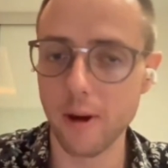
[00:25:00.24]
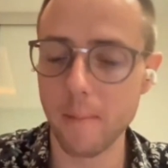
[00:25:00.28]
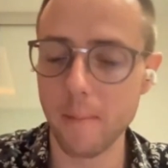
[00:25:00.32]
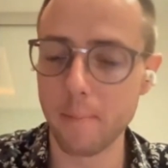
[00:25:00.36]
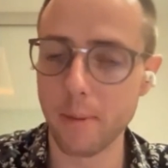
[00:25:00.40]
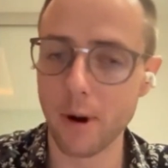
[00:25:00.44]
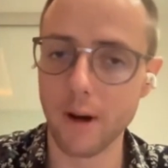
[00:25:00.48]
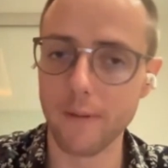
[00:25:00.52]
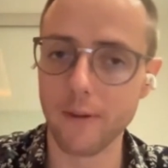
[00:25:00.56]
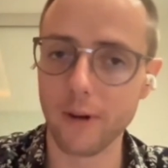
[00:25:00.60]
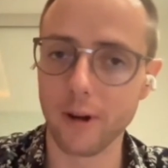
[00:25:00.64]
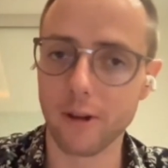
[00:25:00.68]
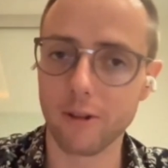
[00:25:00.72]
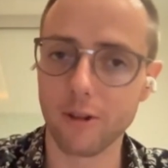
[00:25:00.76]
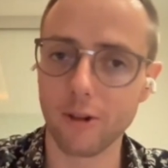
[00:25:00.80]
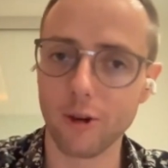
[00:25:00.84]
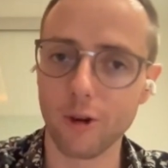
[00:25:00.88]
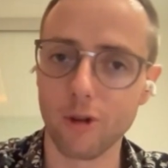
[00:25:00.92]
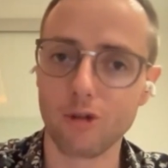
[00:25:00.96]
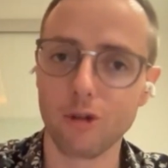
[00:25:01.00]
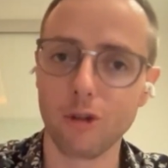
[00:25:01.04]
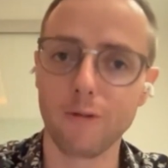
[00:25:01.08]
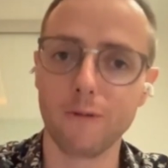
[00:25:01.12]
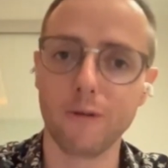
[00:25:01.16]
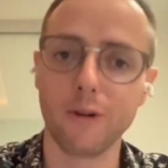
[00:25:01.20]
the perfect
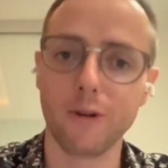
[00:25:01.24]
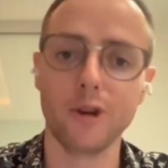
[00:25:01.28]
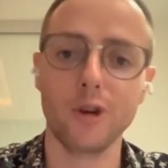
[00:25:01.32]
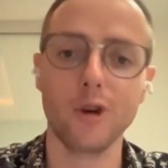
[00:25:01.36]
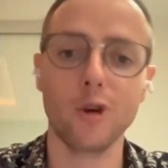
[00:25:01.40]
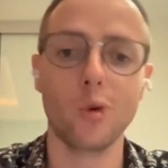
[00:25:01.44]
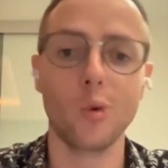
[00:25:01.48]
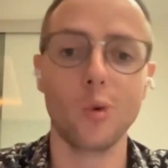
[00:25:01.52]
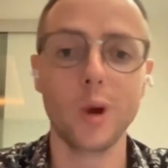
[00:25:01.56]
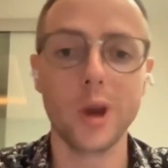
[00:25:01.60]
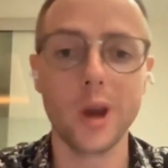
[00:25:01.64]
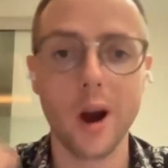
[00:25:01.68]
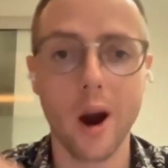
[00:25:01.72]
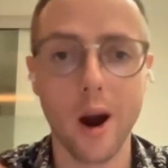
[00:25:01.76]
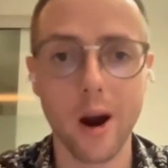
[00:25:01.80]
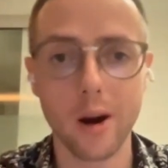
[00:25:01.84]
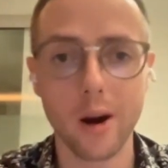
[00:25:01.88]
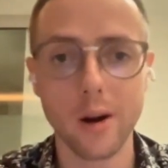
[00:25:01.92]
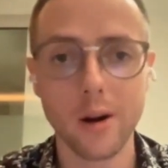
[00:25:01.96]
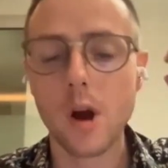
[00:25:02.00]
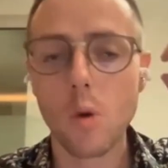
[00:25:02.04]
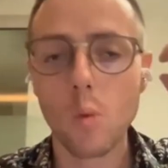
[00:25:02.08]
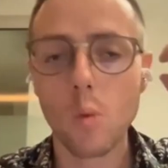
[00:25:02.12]
solution for you. We are.